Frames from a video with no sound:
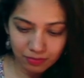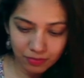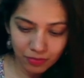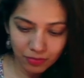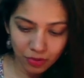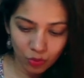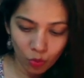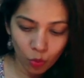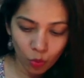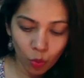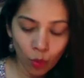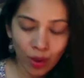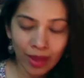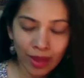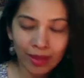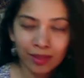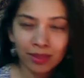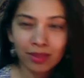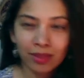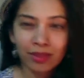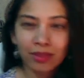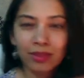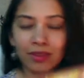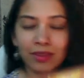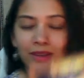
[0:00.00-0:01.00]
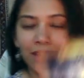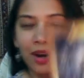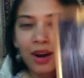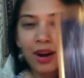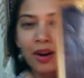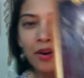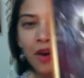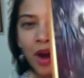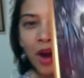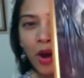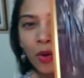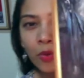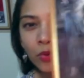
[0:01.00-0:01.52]
wealth
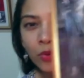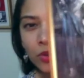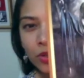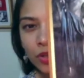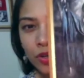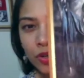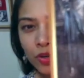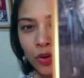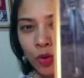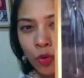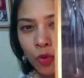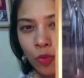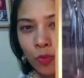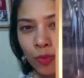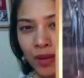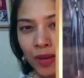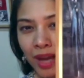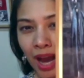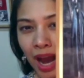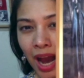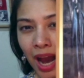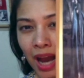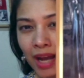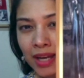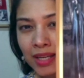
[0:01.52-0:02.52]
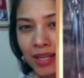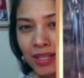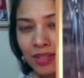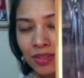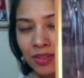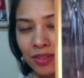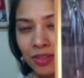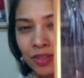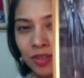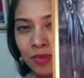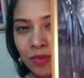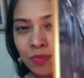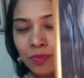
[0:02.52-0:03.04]
around her or behind
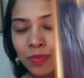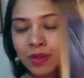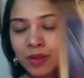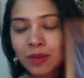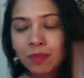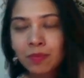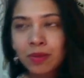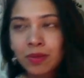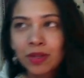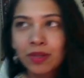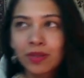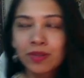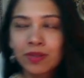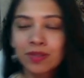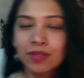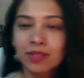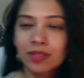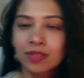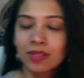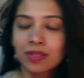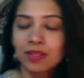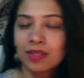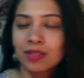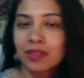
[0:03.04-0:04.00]
her, but because